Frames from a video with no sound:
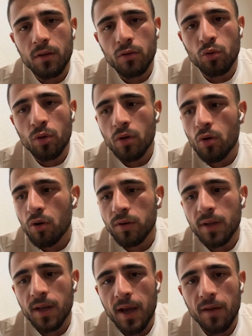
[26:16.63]
doing all
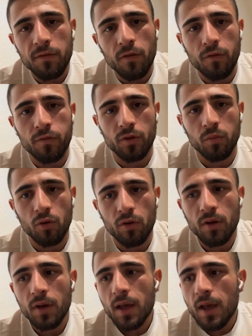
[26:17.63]
the life of football,
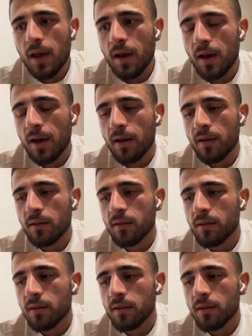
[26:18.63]
and